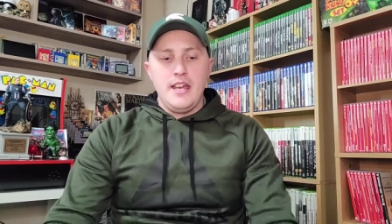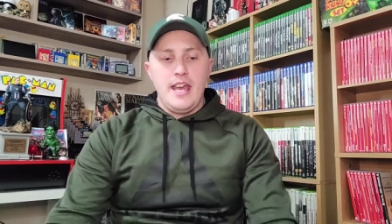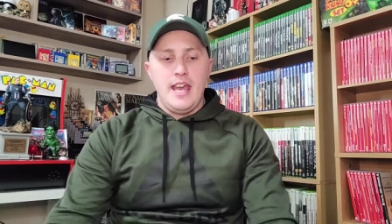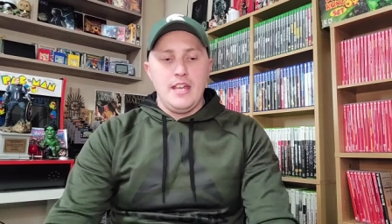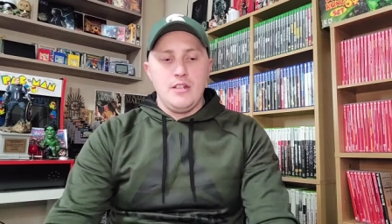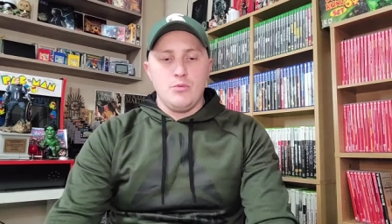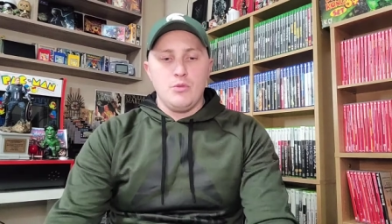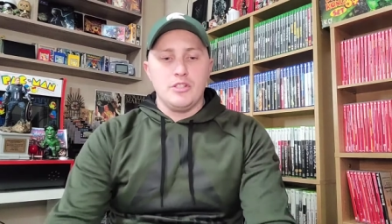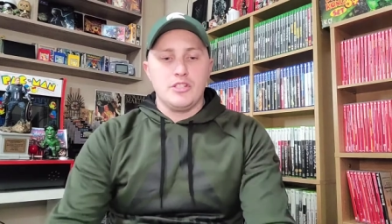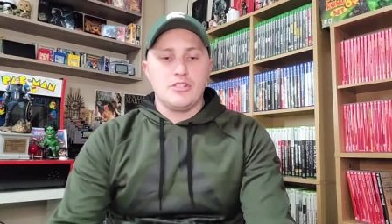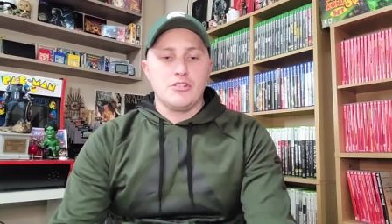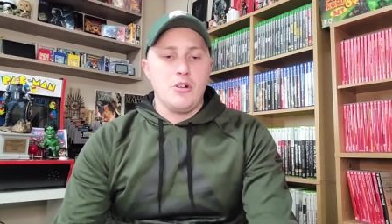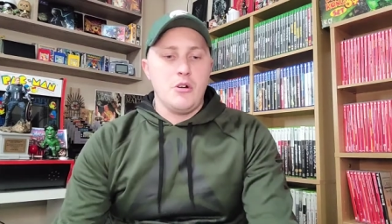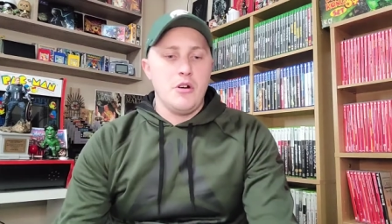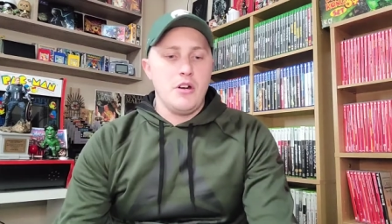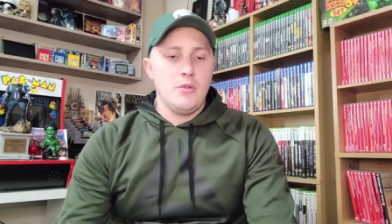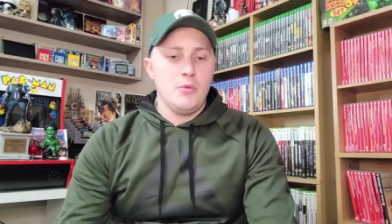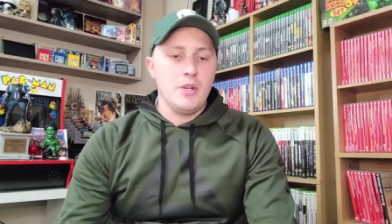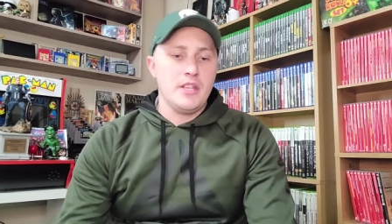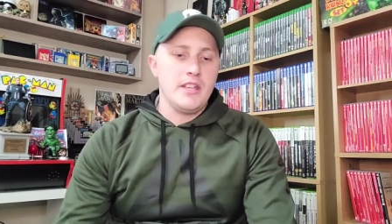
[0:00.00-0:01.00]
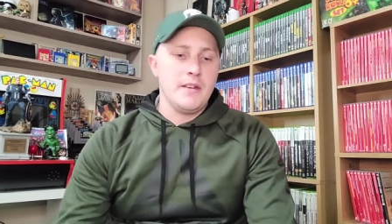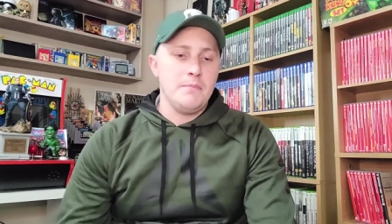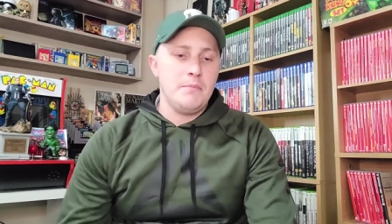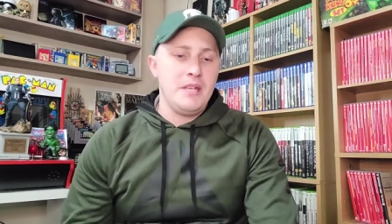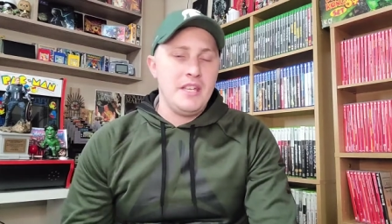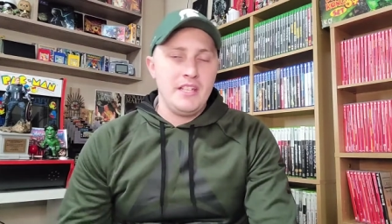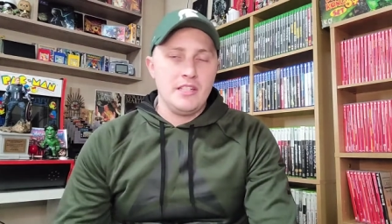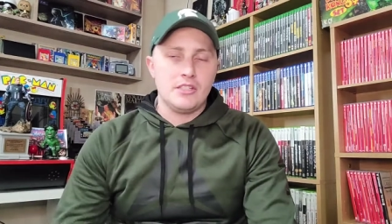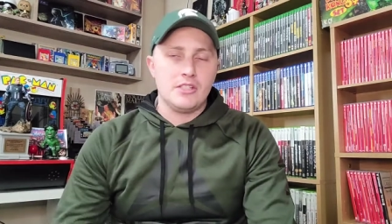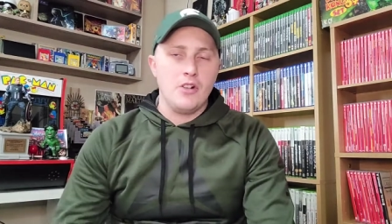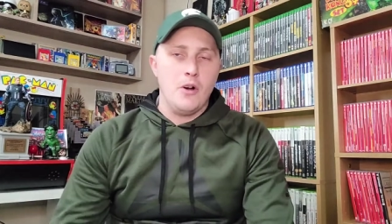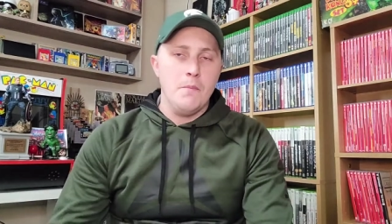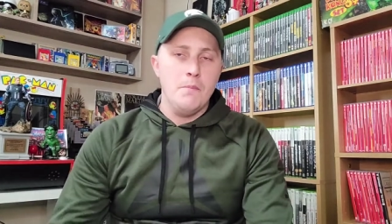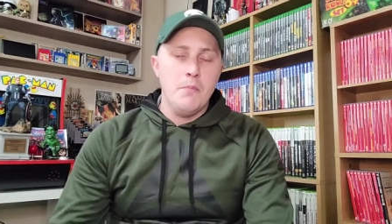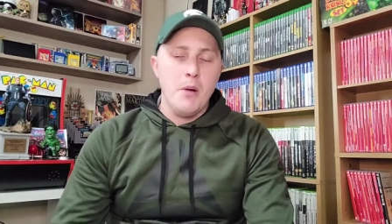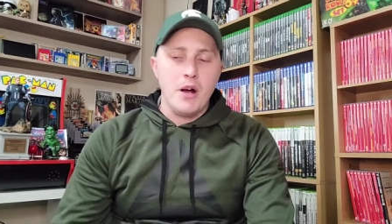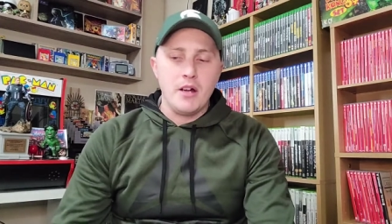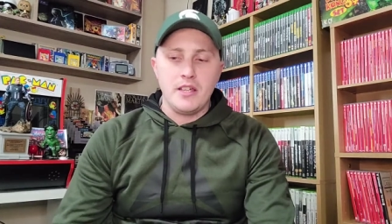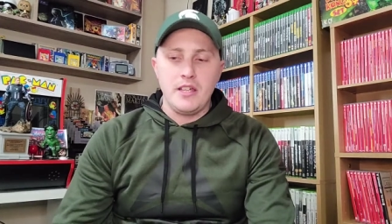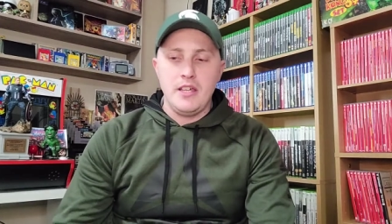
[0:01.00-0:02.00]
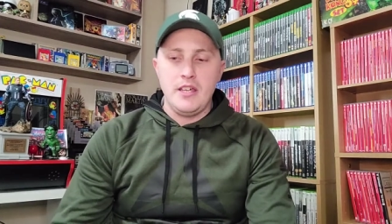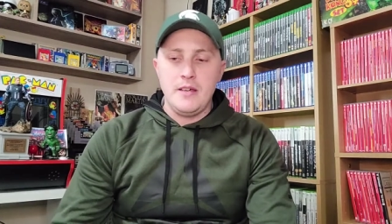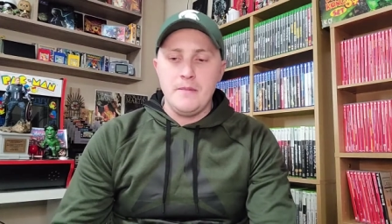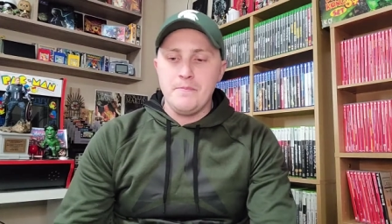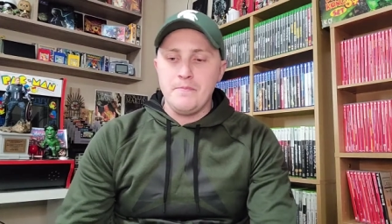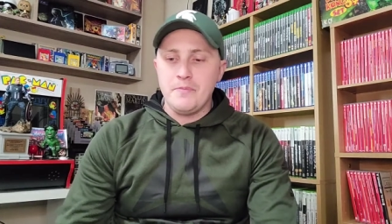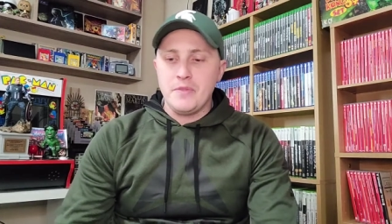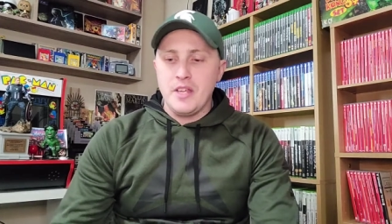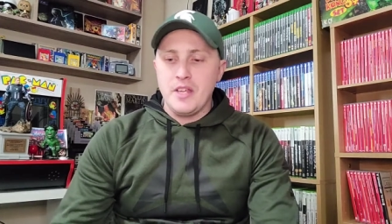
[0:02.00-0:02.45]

And with so with it being so buggy,